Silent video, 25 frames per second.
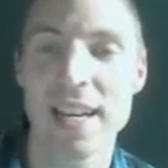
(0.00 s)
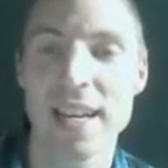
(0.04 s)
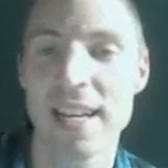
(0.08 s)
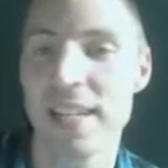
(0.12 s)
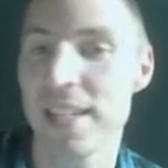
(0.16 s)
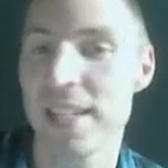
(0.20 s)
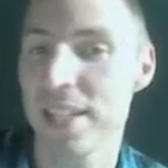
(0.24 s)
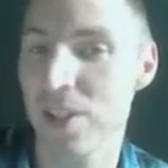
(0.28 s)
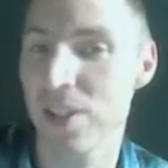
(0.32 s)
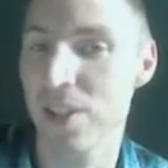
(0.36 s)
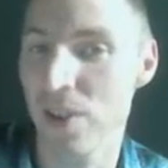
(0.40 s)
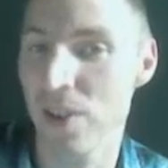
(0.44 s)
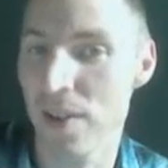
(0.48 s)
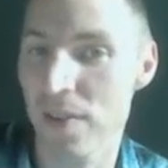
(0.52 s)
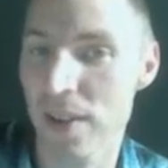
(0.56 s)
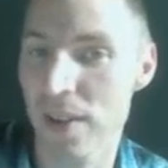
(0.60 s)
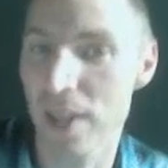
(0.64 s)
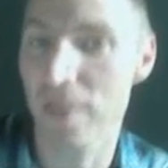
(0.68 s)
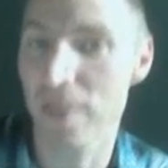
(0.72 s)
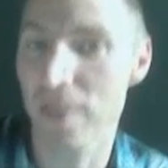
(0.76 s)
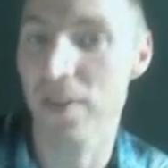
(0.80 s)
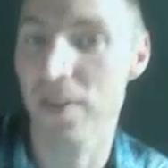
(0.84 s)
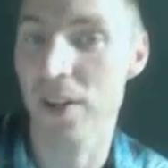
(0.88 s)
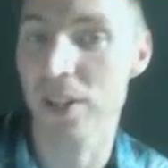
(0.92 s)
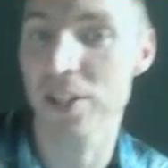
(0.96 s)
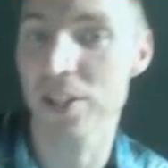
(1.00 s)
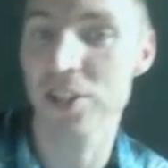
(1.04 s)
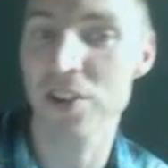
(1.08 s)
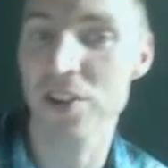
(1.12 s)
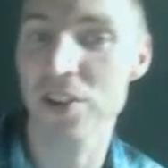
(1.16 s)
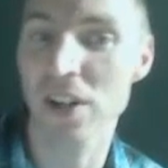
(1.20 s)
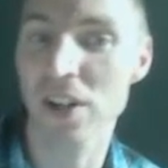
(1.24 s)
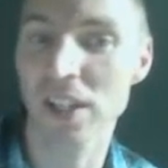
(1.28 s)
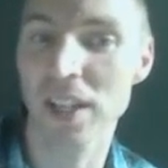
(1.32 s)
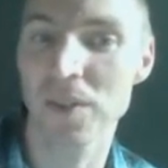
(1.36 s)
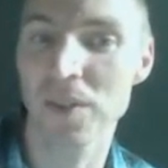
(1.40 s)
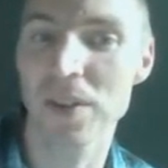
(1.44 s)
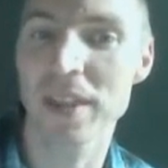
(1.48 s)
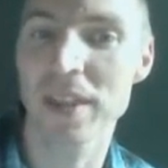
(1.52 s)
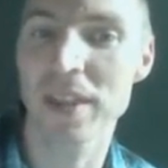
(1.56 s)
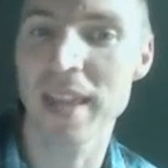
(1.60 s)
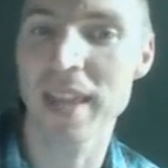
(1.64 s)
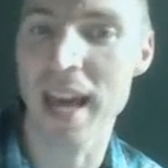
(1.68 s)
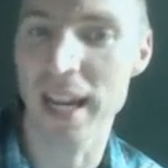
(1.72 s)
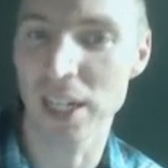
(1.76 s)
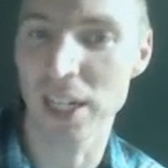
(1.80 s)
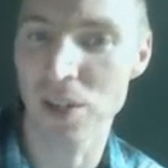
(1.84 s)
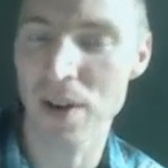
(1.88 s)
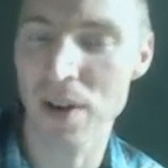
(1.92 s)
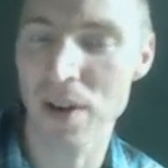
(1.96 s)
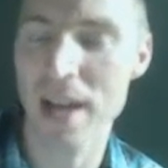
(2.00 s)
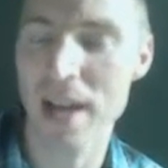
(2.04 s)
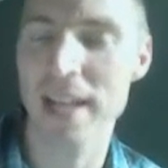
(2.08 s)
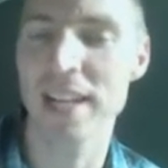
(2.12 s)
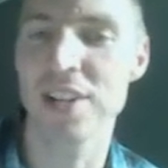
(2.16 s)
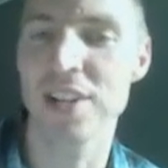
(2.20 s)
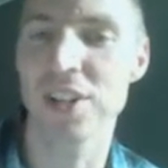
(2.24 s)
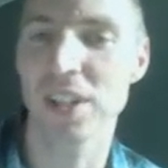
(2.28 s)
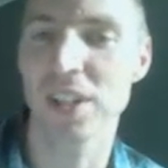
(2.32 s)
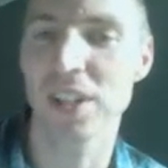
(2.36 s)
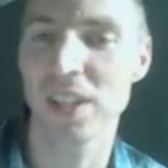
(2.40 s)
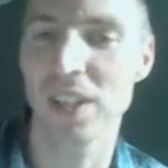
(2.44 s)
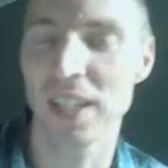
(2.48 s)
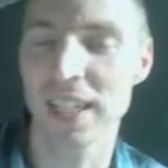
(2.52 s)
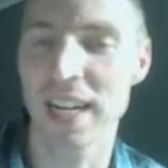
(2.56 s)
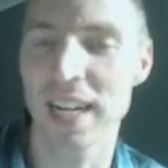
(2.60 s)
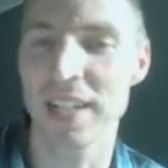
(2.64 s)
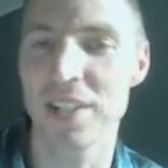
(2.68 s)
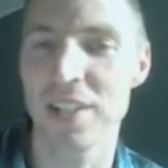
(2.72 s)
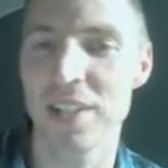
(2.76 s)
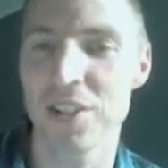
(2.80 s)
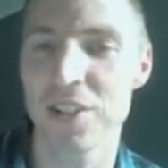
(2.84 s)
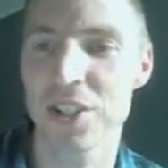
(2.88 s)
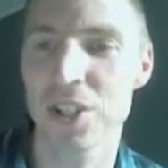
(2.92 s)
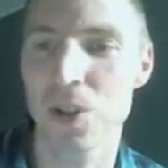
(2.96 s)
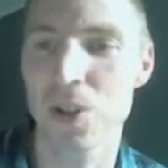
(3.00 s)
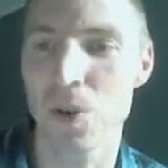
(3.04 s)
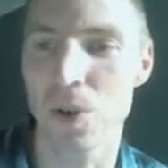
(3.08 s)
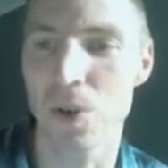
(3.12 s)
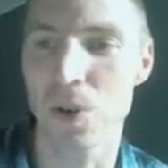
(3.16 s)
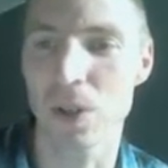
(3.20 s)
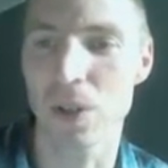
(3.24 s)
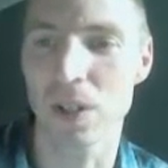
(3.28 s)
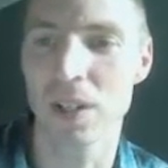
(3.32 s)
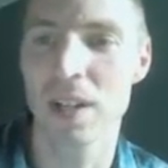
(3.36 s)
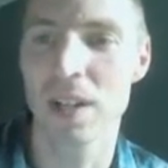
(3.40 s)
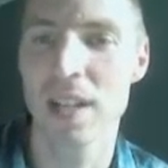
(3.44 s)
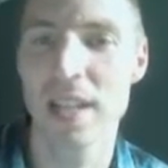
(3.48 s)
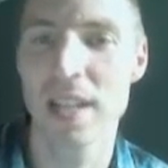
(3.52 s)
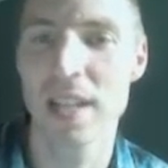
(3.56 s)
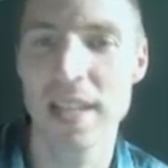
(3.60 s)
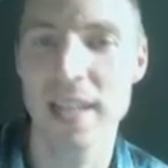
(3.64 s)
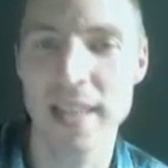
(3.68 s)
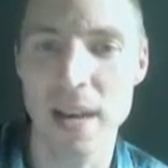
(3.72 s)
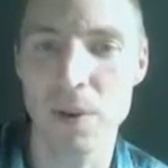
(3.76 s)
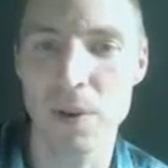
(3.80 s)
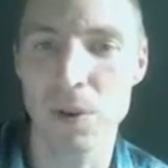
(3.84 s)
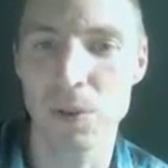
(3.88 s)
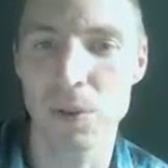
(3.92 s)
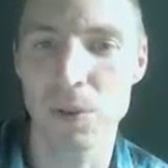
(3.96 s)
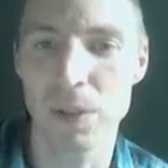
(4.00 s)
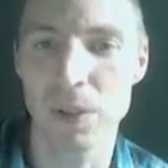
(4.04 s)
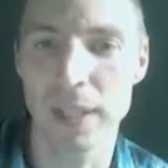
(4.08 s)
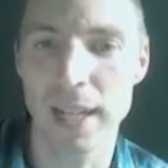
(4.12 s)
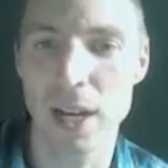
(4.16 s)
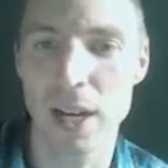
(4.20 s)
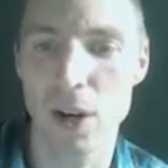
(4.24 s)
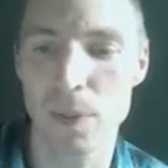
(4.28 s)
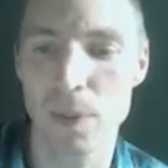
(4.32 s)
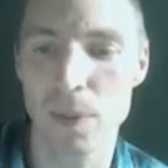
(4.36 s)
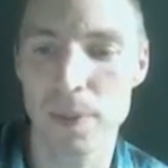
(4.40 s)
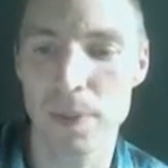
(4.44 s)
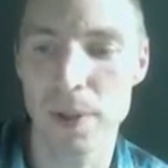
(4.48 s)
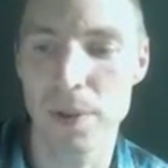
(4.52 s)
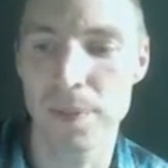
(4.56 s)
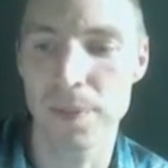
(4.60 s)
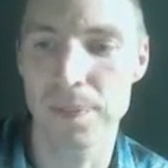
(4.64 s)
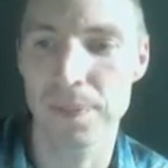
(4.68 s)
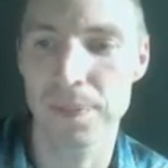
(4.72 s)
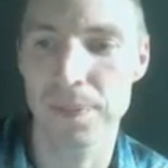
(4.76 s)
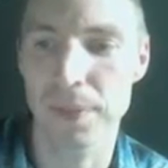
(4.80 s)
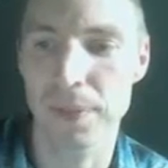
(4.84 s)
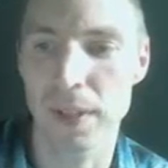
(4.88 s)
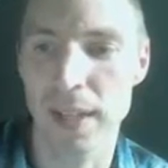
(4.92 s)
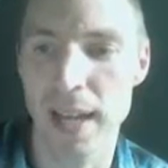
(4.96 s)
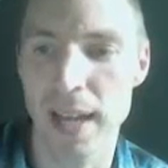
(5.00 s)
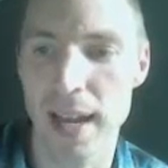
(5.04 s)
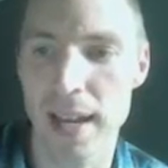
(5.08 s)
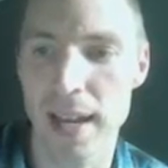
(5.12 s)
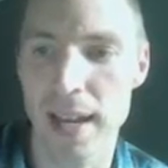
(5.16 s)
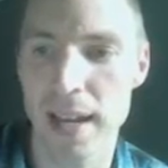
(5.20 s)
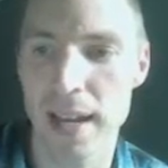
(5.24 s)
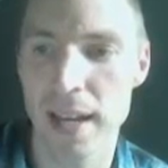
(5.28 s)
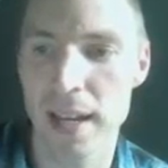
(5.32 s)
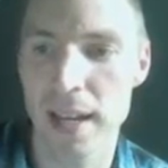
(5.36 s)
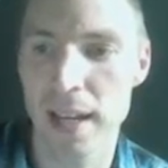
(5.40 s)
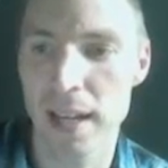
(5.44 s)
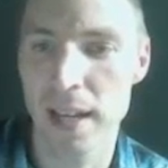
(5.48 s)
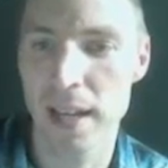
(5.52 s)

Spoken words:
And so if you're struggling with that, go ahead and click on your score, and that will really help you. Okay.